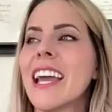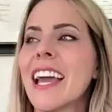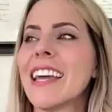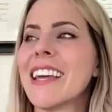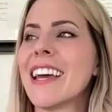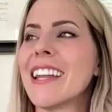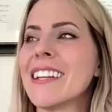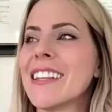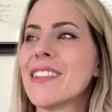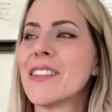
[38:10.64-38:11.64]
And
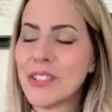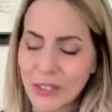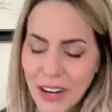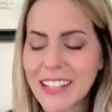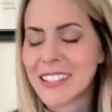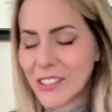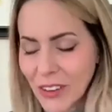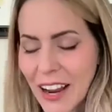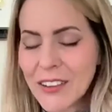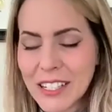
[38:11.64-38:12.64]
then the direct
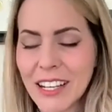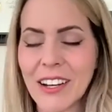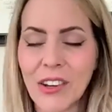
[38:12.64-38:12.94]
grounding